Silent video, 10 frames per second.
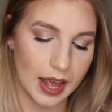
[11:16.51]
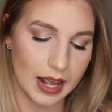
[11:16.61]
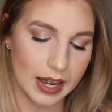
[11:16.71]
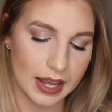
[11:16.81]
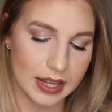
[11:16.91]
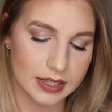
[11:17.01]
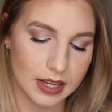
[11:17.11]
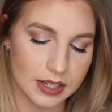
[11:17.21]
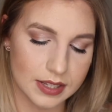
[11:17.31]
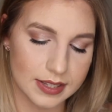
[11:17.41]
It is
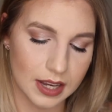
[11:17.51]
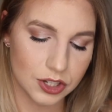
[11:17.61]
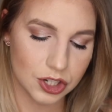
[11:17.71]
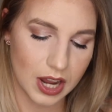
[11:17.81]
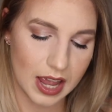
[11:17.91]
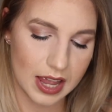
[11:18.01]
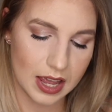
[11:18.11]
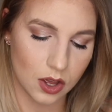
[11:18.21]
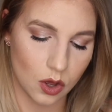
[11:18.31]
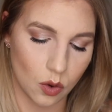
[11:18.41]
such
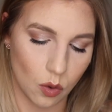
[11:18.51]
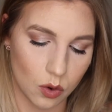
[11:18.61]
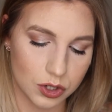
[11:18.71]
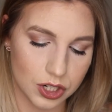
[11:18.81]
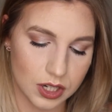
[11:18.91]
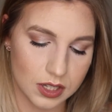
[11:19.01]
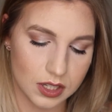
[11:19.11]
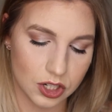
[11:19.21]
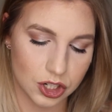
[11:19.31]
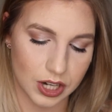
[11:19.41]
a
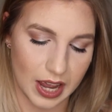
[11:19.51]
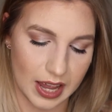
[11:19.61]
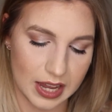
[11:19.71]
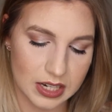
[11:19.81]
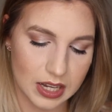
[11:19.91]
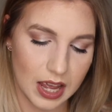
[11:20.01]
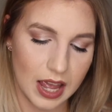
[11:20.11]
gorgeous shade.